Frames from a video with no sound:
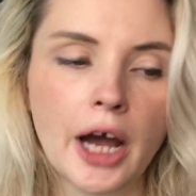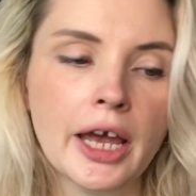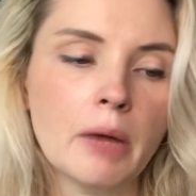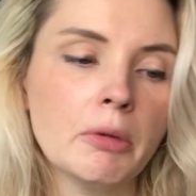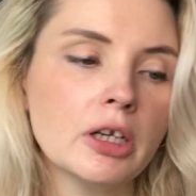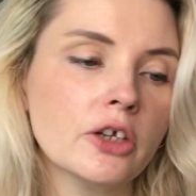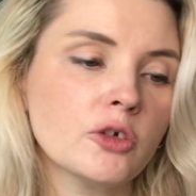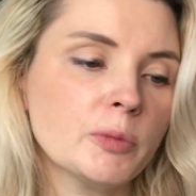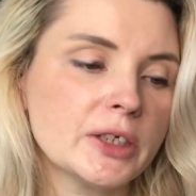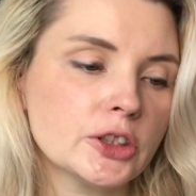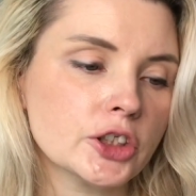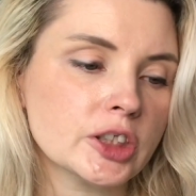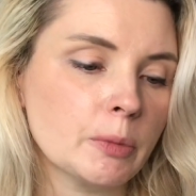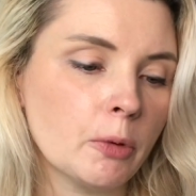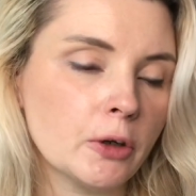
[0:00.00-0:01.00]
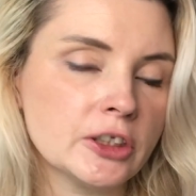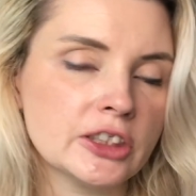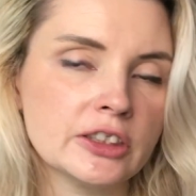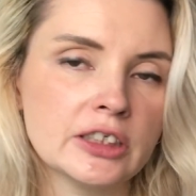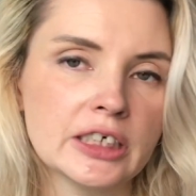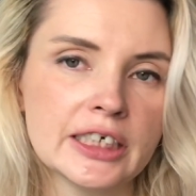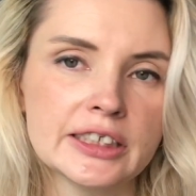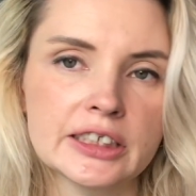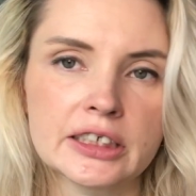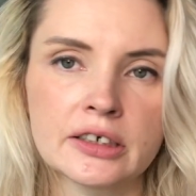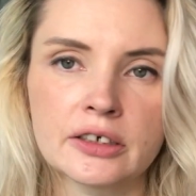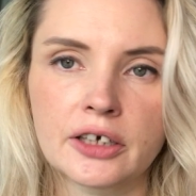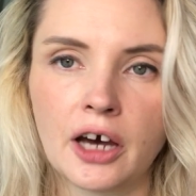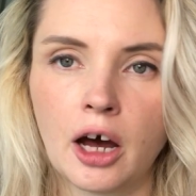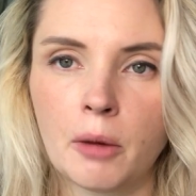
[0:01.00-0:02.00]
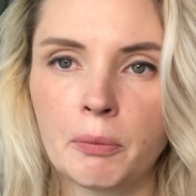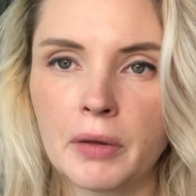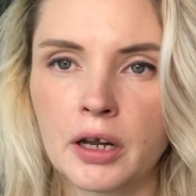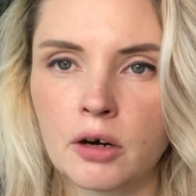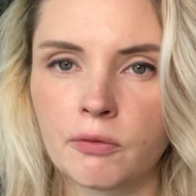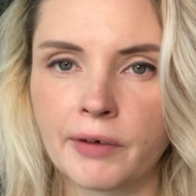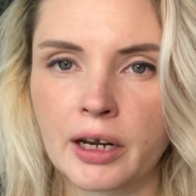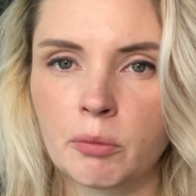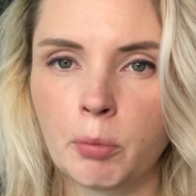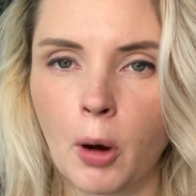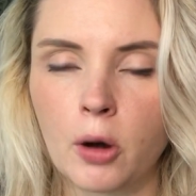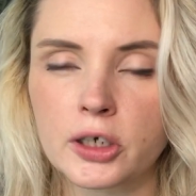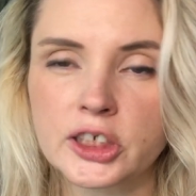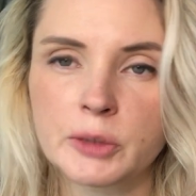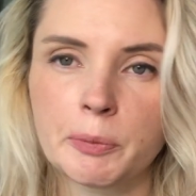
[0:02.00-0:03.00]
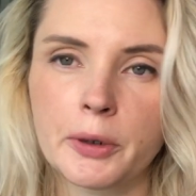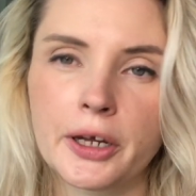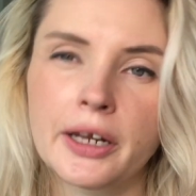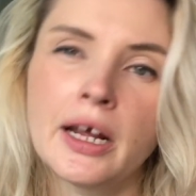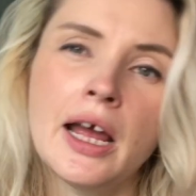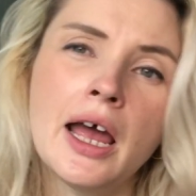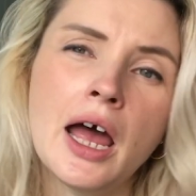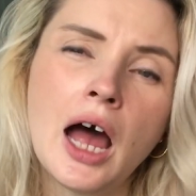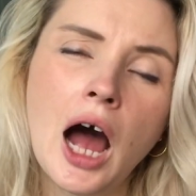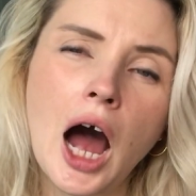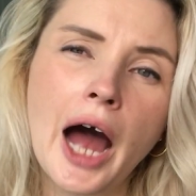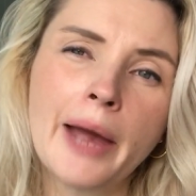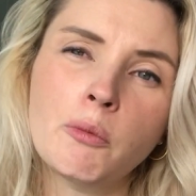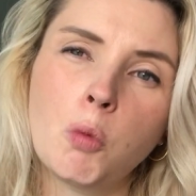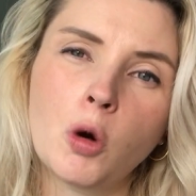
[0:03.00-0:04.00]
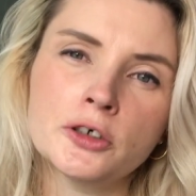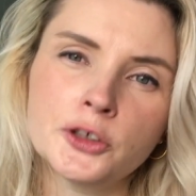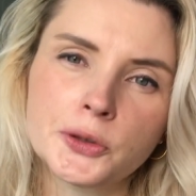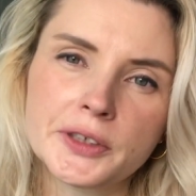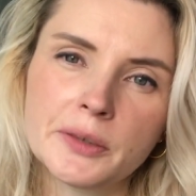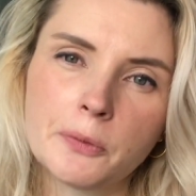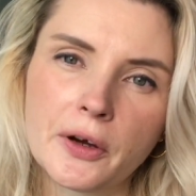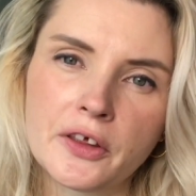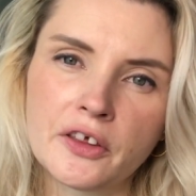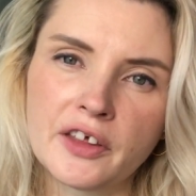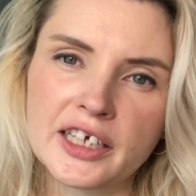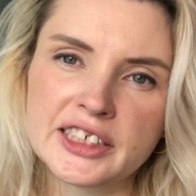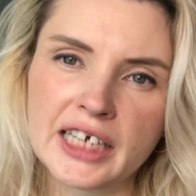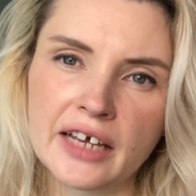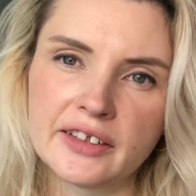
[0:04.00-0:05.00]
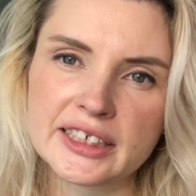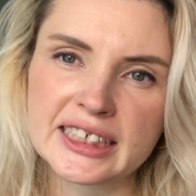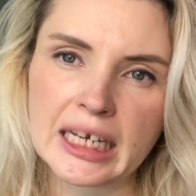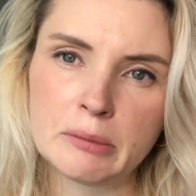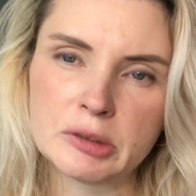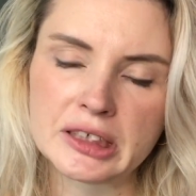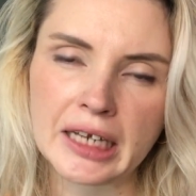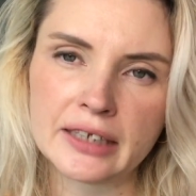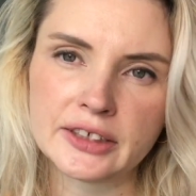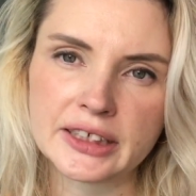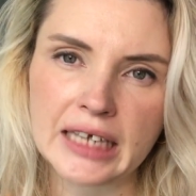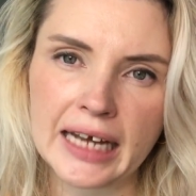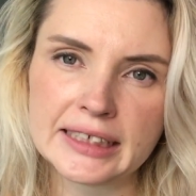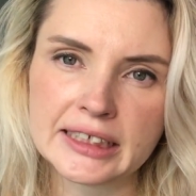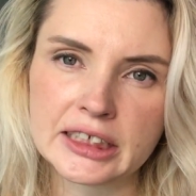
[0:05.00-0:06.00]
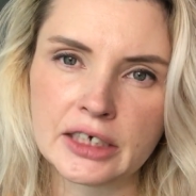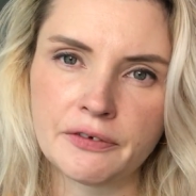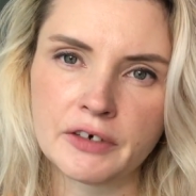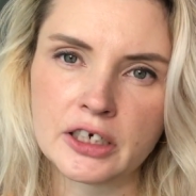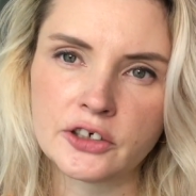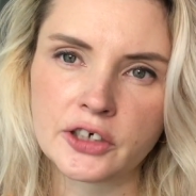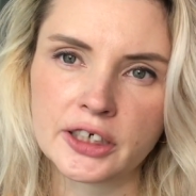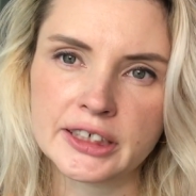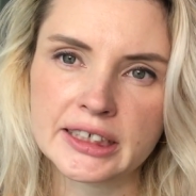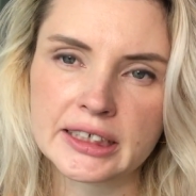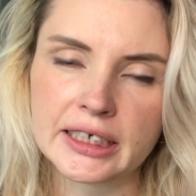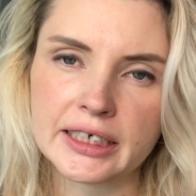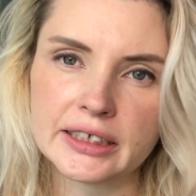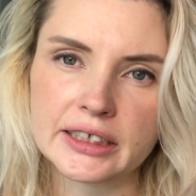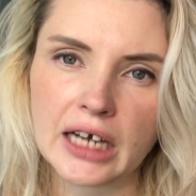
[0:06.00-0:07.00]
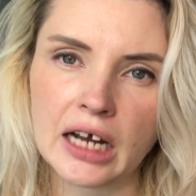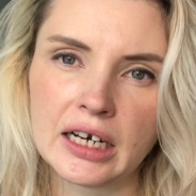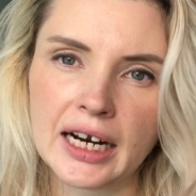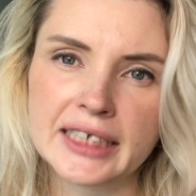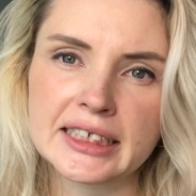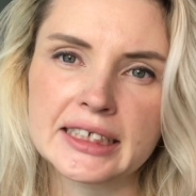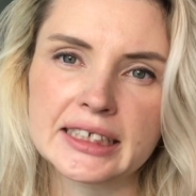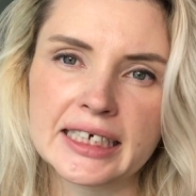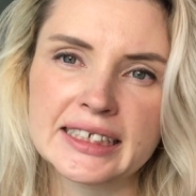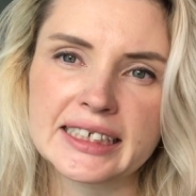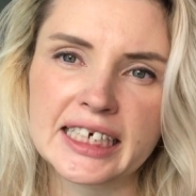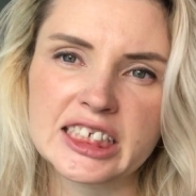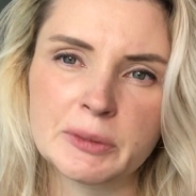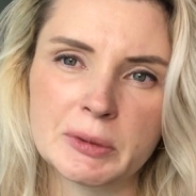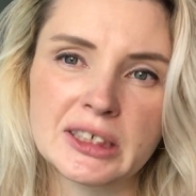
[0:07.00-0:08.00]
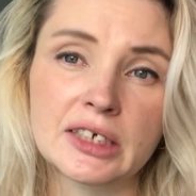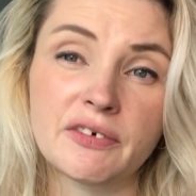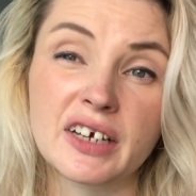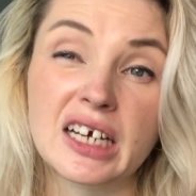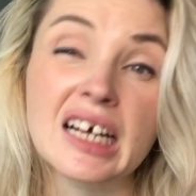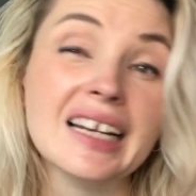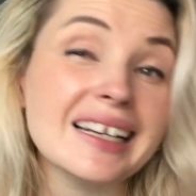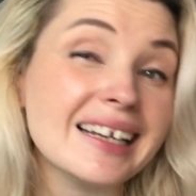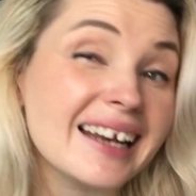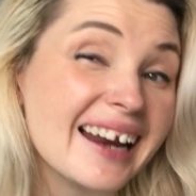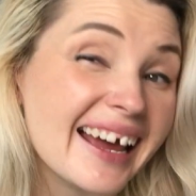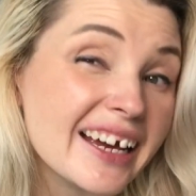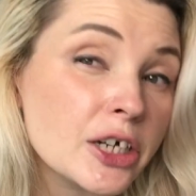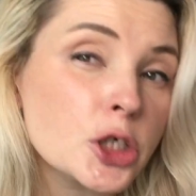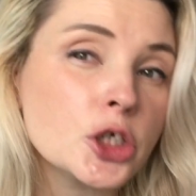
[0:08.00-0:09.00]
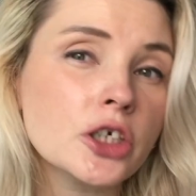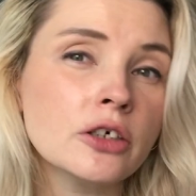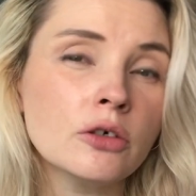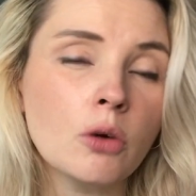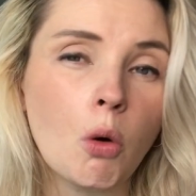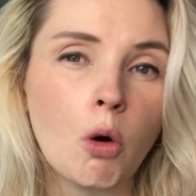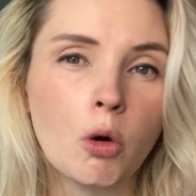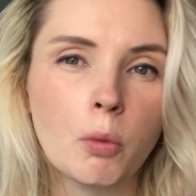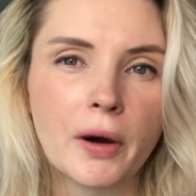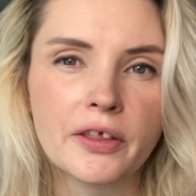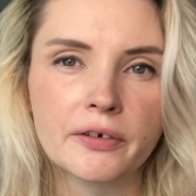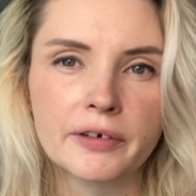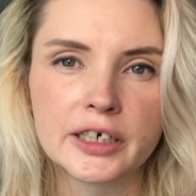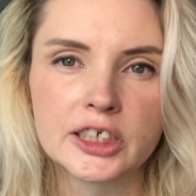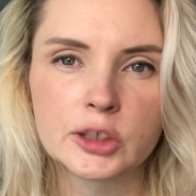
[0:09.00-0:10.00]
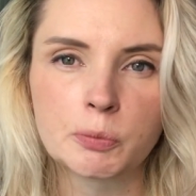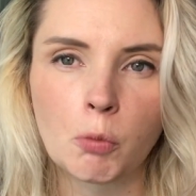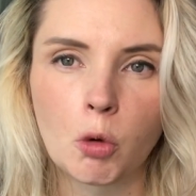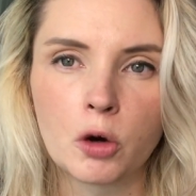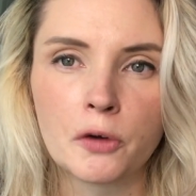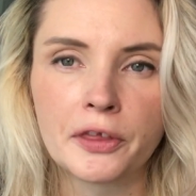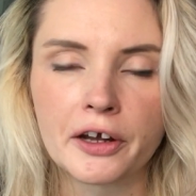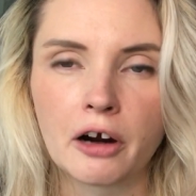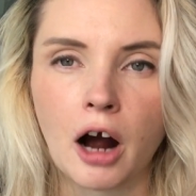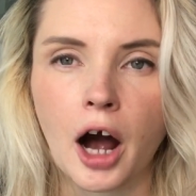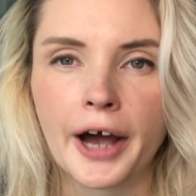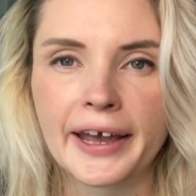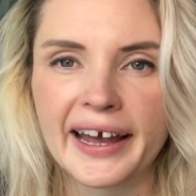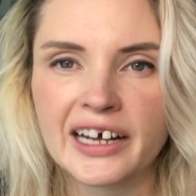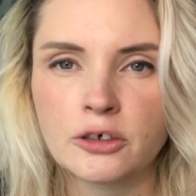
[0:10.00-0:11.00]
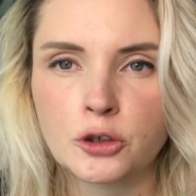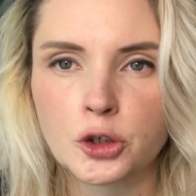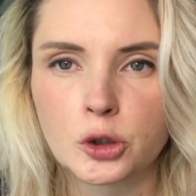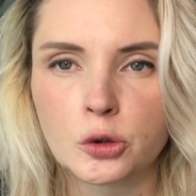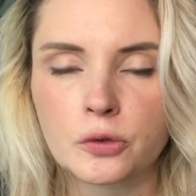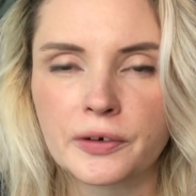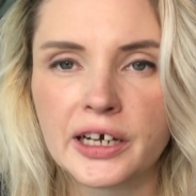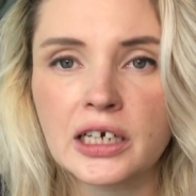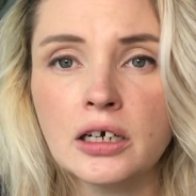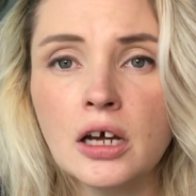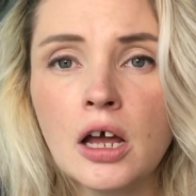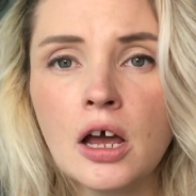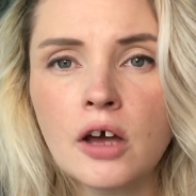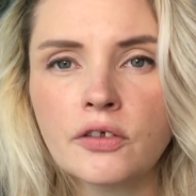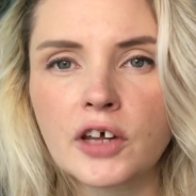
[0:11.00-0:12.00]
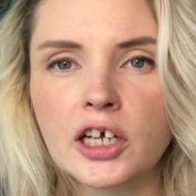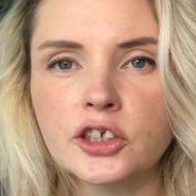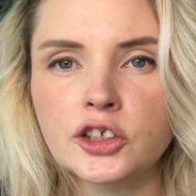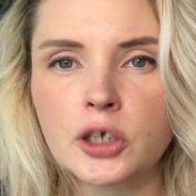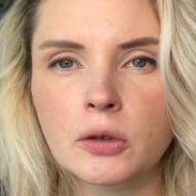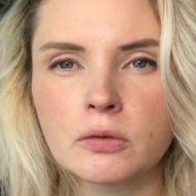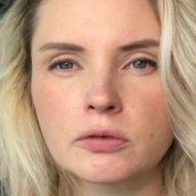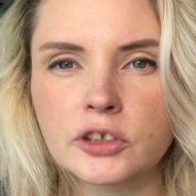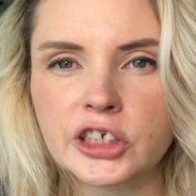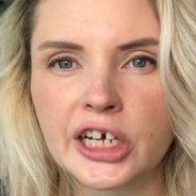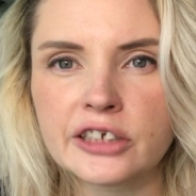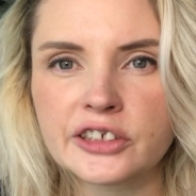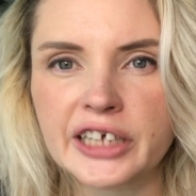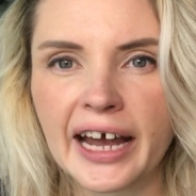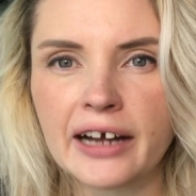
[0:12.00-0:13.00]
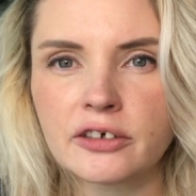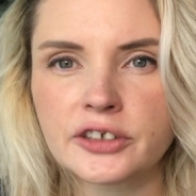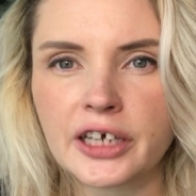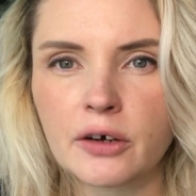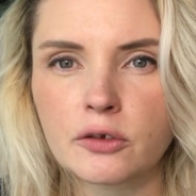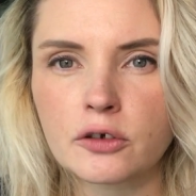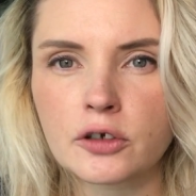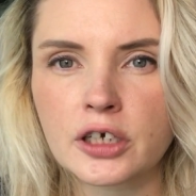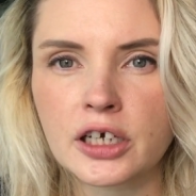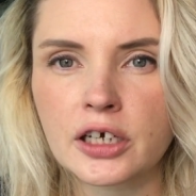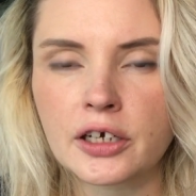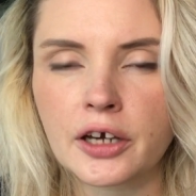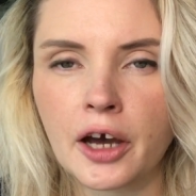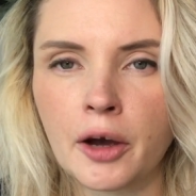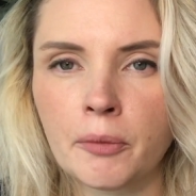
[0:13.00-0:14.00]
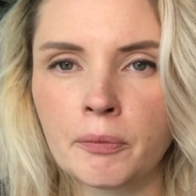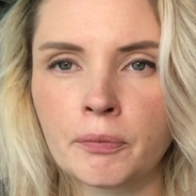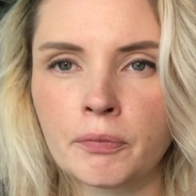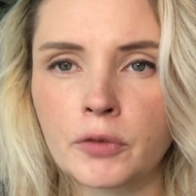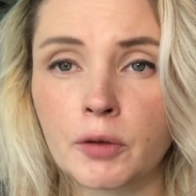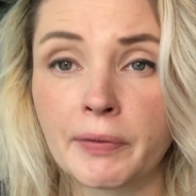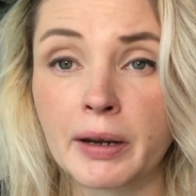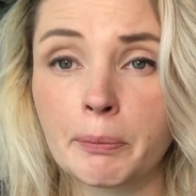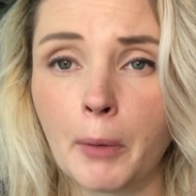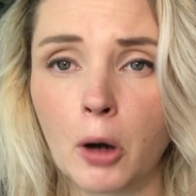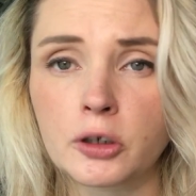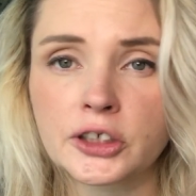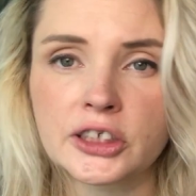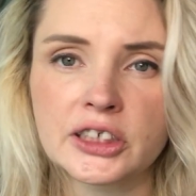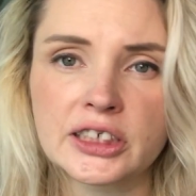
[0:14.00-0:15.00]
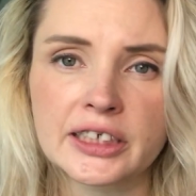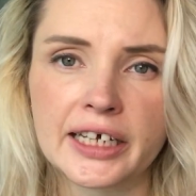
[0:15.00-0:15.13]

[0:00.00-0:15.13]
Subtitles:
I am a little bit disappointed that it didn't come in a ring box, but I'm wondering whether they take the same stance as Tiffany does, that unless it is a specific collection or whether it is more their high-end jewelry, they don't tend to hand out the ring boxes.